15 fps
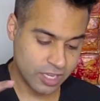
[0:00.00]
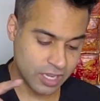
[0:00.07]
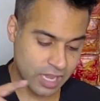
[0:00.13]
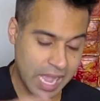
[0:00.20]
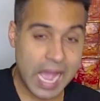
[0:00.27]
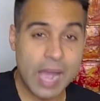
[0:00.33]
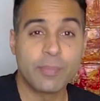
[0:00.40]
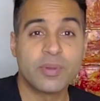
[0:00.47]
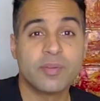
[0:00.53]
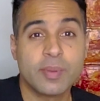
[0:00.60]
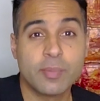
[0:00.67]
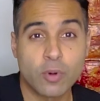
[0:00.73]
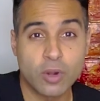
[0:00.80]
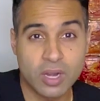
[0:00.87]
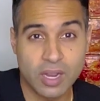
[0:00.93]
I'm going to be
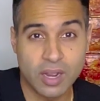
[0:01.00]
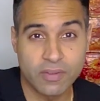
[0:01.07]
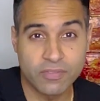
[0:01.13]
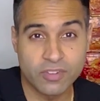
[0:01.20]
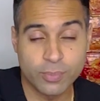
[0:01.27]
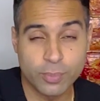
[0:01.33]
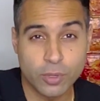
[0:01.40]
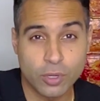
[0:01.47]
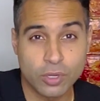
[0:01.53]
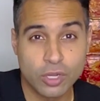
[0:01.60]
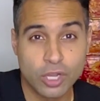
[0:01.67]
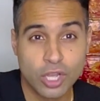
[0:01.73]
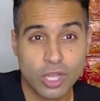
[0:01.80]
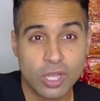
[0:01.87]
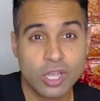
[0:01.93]
more
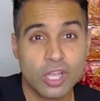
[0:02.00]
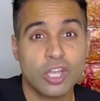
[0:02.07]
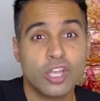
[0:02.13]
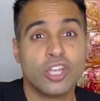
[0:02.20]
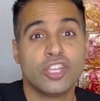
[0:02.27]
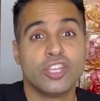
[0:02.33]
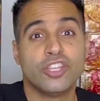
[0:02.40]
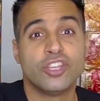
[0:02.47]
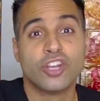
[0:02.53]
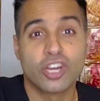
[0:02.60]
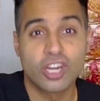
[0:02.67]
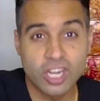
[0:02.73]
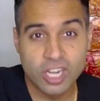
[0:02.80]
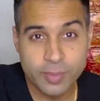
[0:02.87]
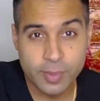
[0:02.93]
comfortable. You're
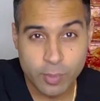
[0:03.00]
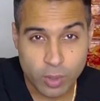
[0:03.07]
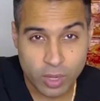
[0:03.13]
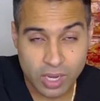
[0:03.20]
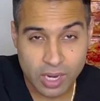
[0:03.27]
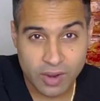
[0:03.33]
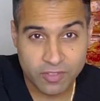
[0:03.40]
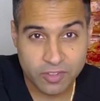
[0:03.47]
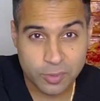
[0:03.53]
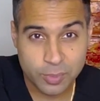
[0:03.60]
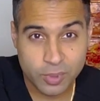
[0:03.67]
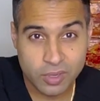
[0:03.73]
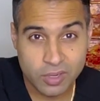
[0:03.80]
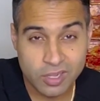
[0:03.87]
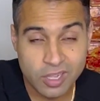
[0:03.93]
going to be more
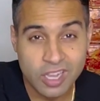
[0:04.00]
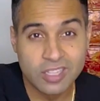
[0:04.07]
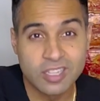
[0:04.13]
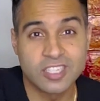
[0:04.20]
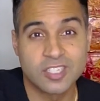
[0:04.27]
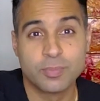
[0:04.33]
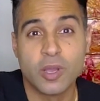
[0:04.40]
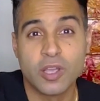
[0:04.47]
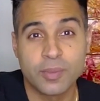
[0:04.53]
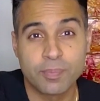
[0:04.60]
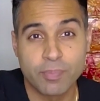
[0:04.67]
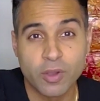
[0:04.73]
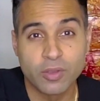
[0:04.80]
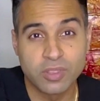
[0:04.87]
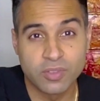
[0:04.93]
comfortable. Let's make
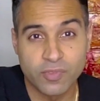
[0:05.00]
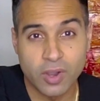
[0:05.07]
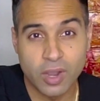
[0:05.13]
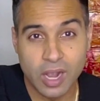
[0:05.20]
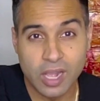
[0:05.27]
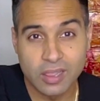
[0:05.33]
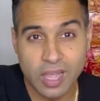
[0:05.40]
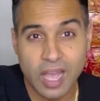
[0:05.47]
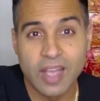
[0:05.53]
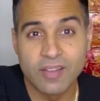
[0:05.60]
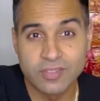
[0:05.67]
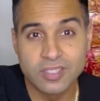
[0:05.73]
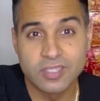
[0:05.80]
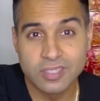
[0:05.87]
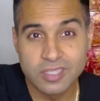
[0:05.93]
both of our
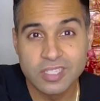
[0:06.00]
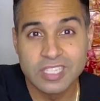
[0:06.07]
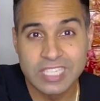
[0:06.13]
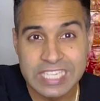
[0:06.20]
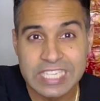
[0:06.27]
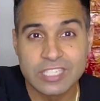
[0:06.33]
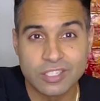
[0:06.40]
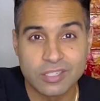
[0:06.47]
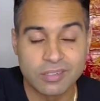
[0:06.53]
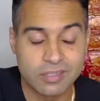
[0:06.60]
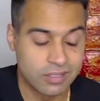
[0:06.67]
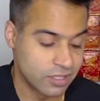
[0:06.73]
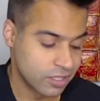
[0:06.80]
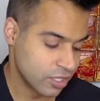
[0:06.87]
lives easier.